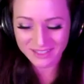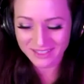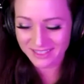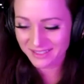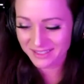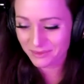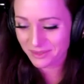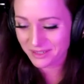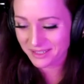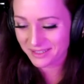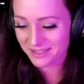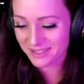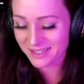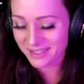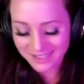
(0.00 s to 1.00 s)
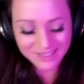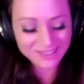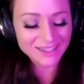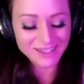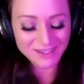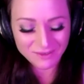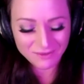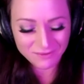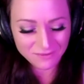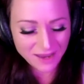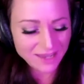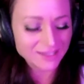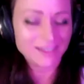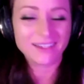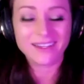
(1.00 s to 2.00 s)
this was just
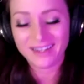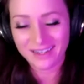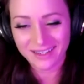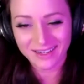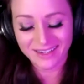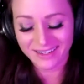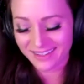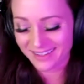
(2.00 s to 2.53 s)
fascinating.